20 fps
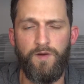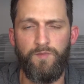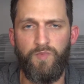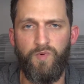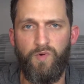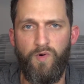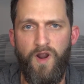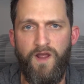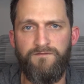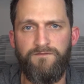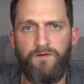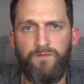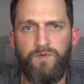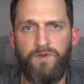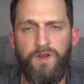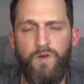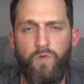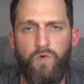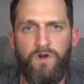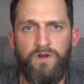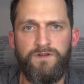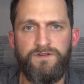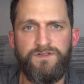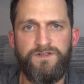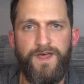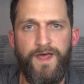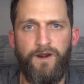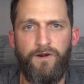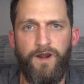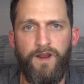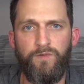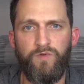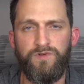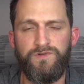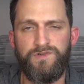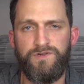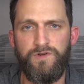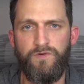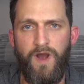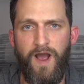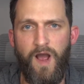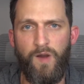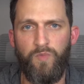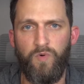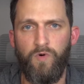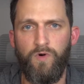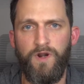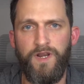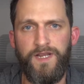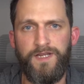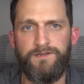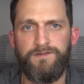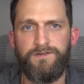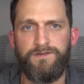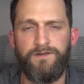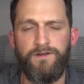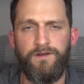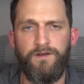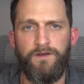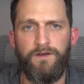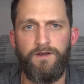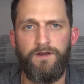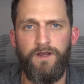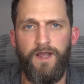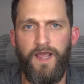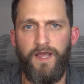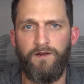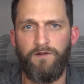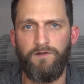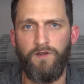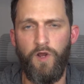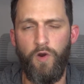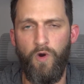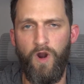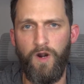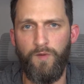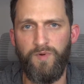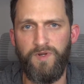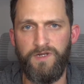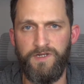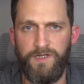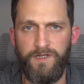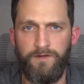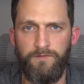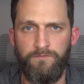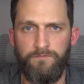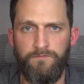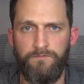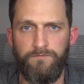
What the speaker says: preferably ones that are able to operate at a low RPM.